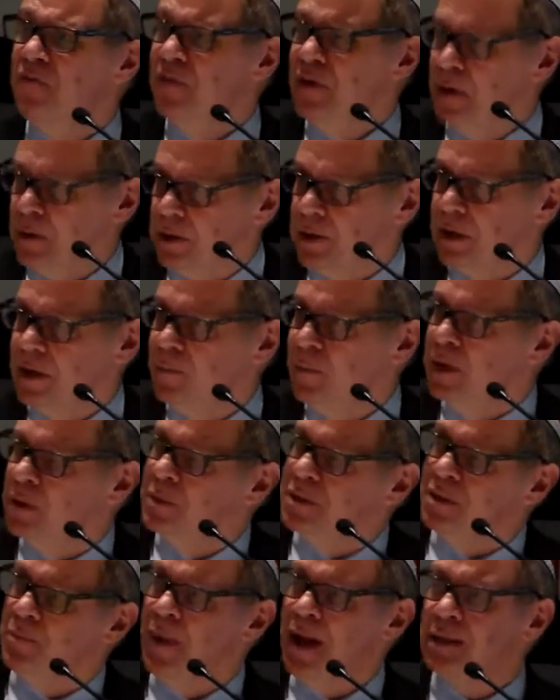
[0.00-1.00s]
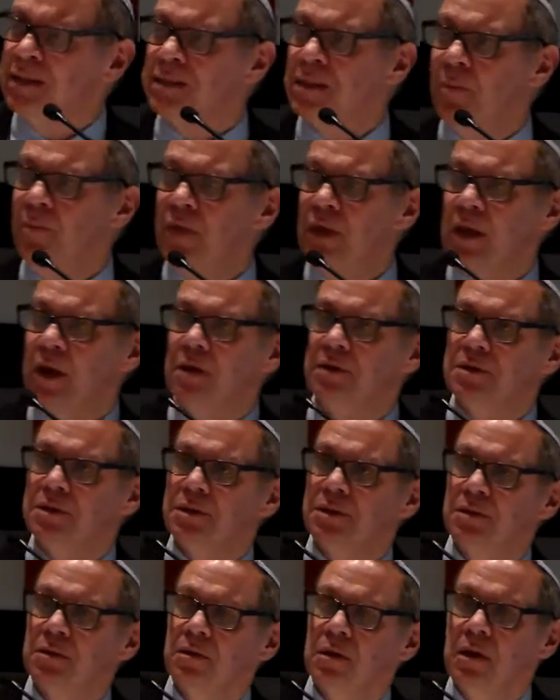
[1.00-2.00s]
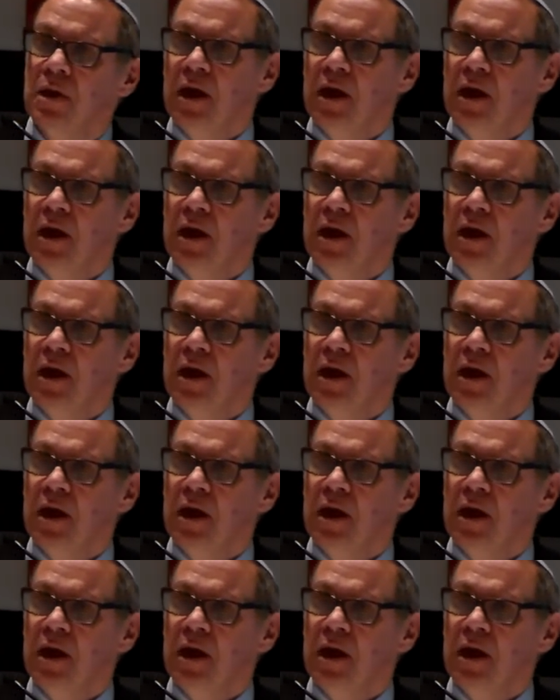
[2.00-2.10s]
feeling, but it was about something else.